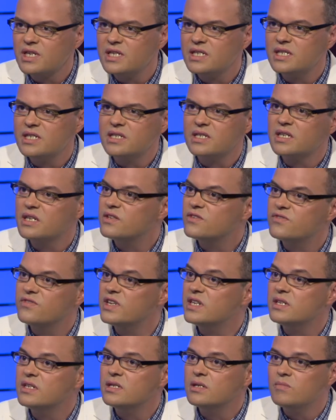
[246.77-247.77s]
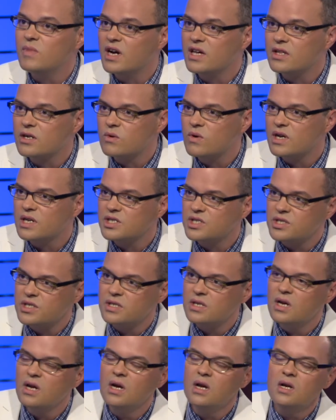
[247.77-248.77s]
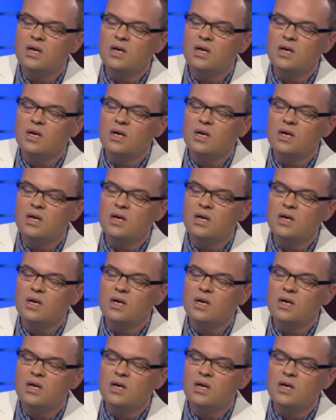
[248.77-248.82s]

he didn't get offended by the question.